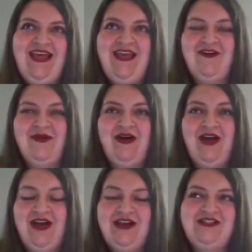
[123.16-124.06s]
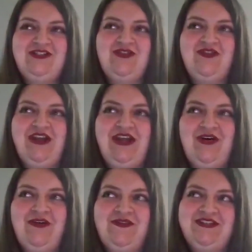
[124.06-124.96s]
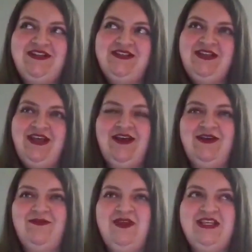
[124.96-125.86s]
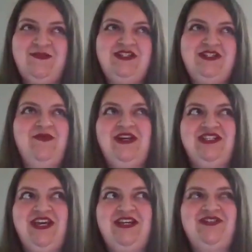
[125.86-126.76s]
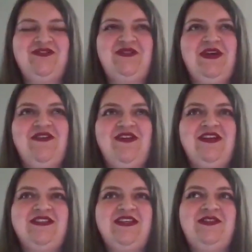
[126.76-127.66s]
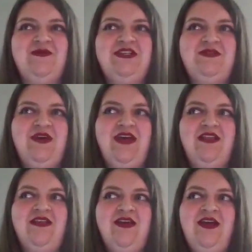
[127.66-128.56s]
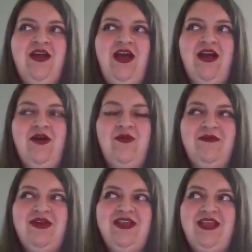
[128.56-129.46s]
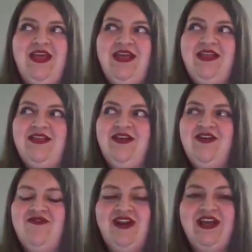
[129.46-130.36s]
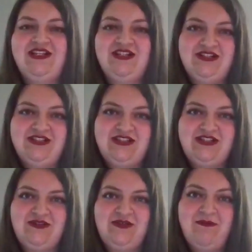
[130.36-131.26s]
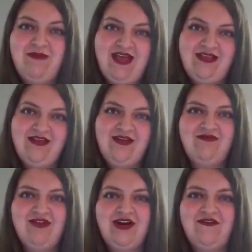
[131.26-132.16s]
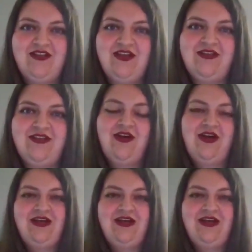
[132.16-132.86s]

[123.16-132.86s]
hear about her story. Often, especially in my educational experience, it's always been women in relation to men rather than